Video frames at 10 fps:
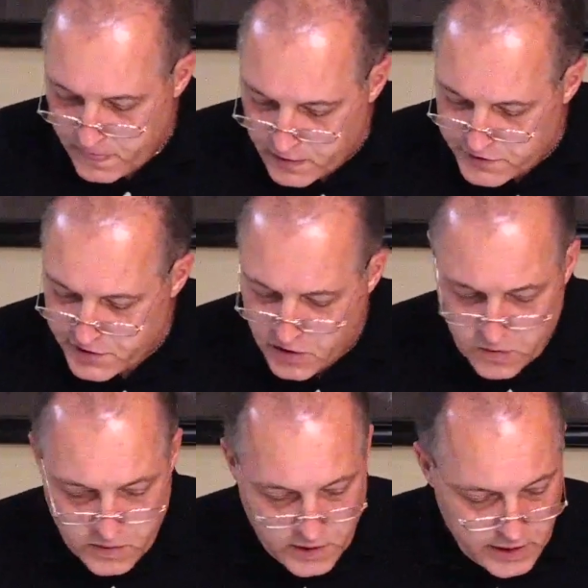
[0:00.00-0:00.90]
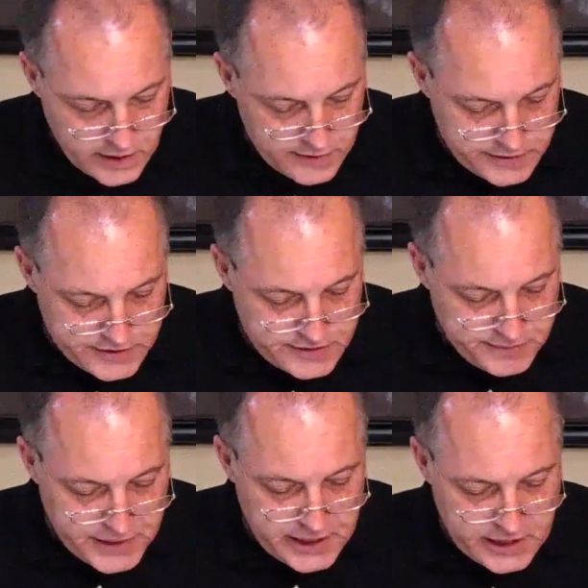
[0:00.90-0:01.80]
So, this is
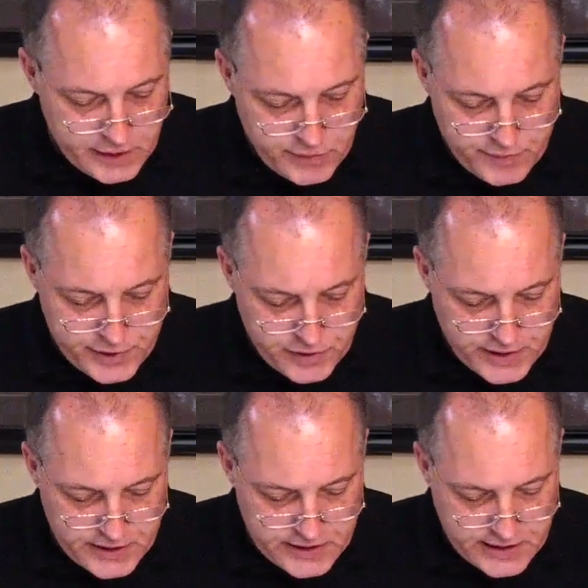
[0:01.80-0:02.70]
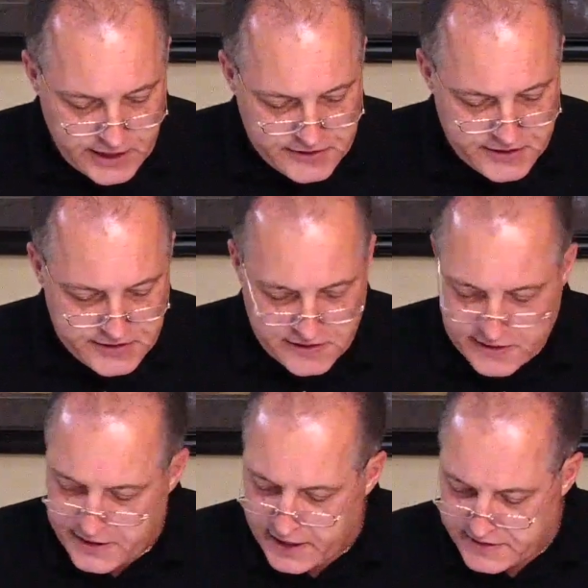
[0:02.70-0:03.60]
immediately rebuking the Gnostics and the
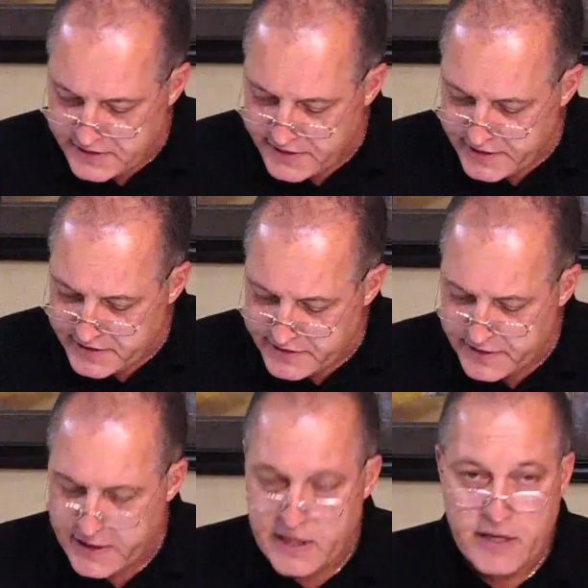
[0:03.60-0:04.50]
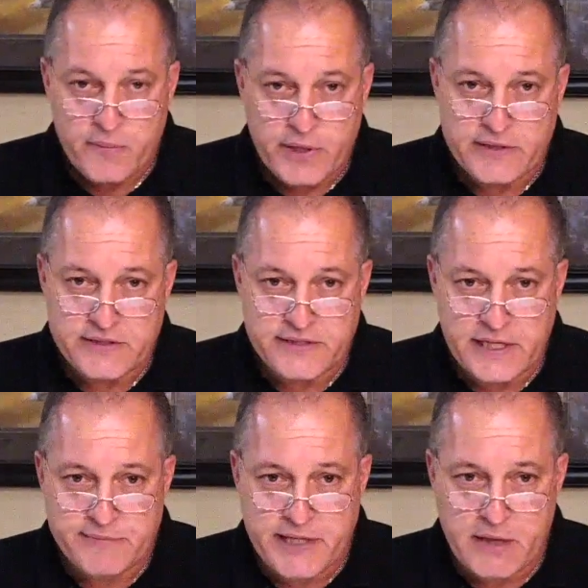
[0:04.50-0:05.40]
Docetists, but at the
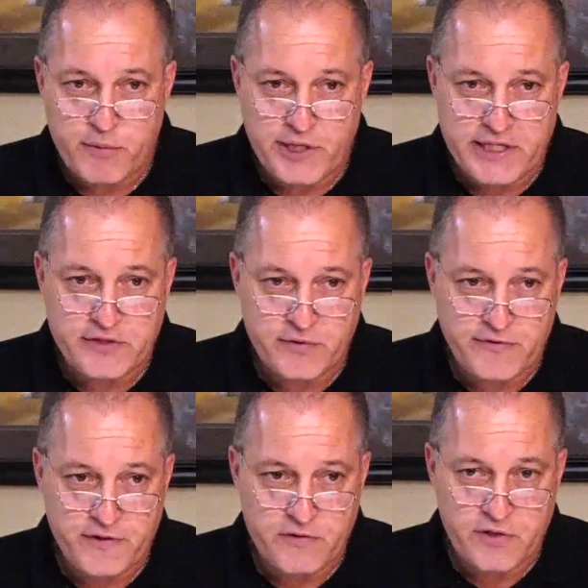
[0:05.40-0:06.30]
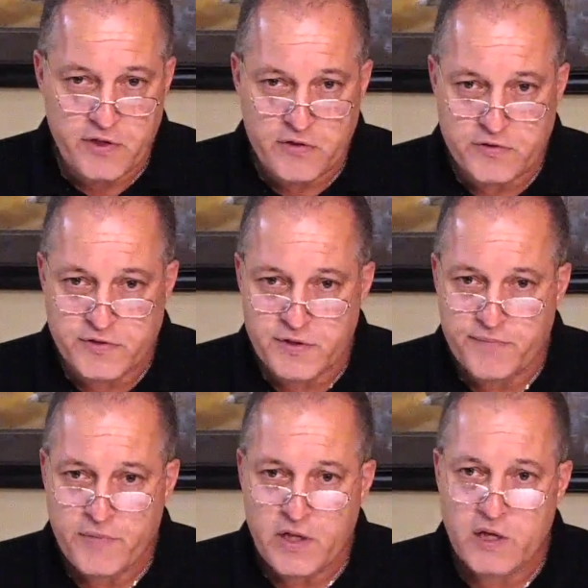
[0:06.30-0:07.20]
same time, we need to refute those
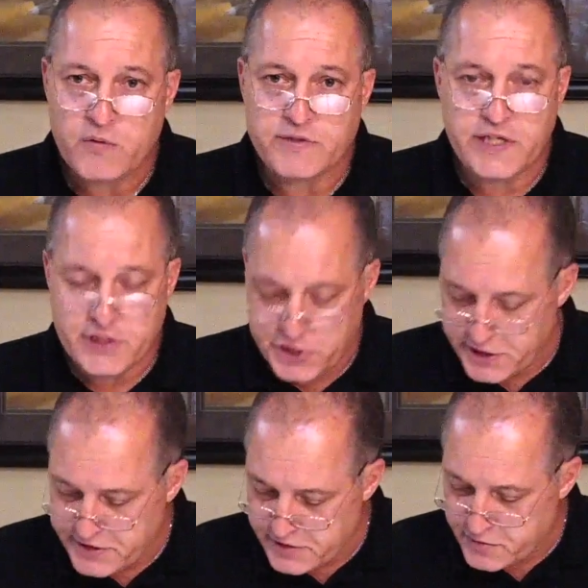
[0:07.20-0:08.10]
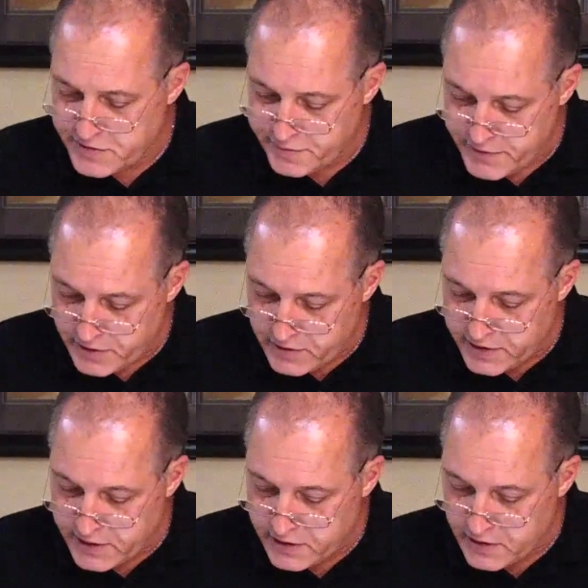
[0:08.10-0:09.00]
who would say Jesus was
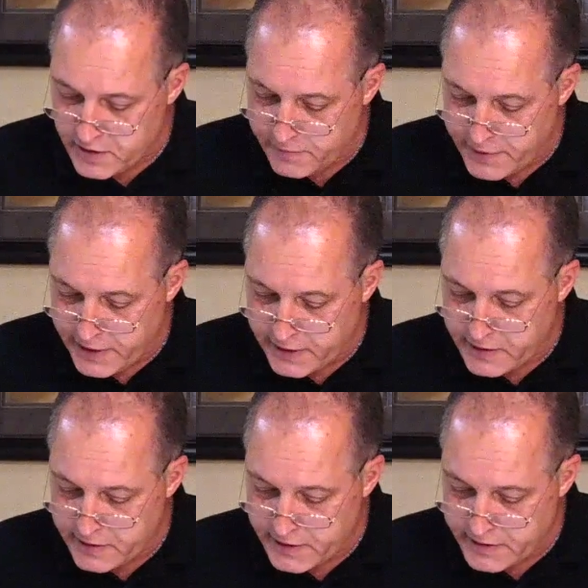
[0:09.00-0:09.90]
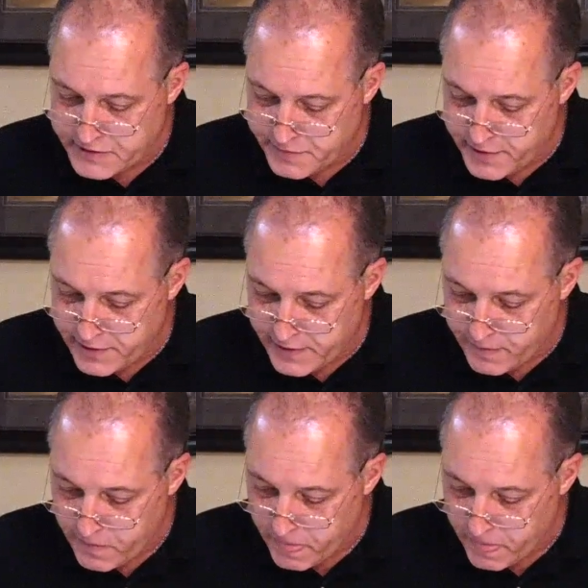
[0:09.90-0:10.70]
merely a man and not a spirit.